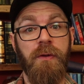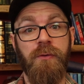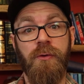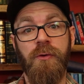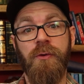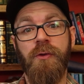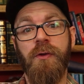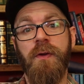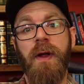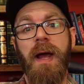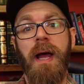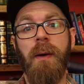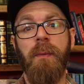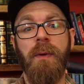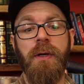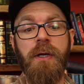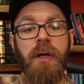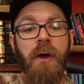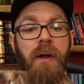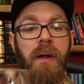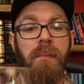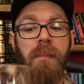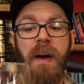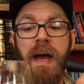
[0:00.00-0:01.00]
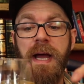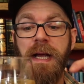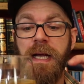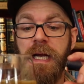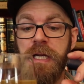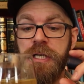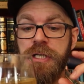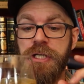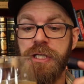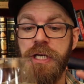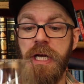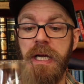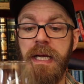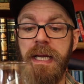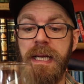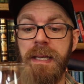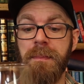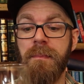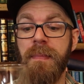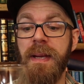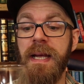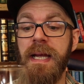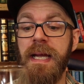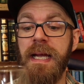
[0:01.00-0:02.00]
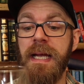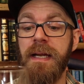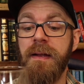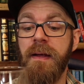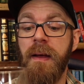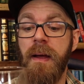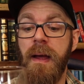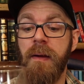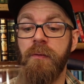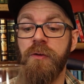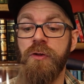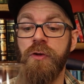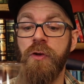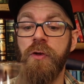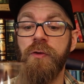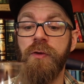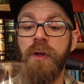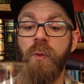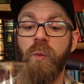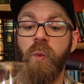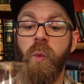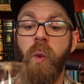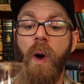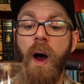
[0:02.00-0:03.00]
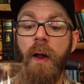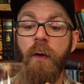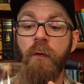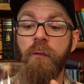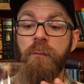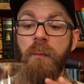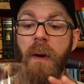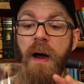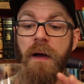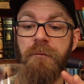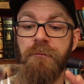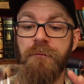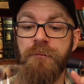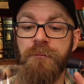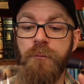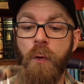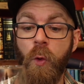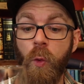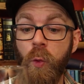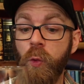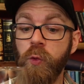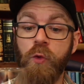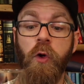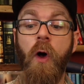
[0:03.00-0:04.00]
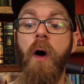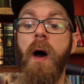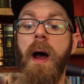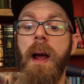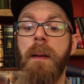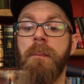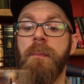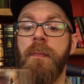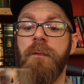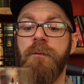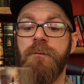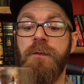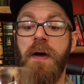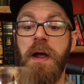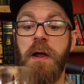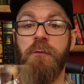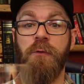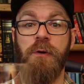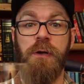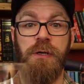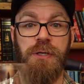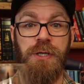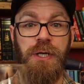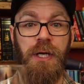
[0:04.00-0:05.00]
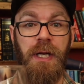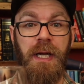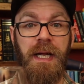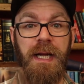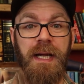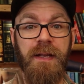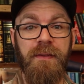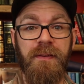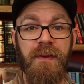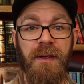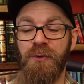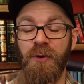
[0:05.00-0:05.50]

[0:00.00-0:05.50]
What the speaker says: to do today. We're going to make a chili mead using one of my all-time favorite chilies,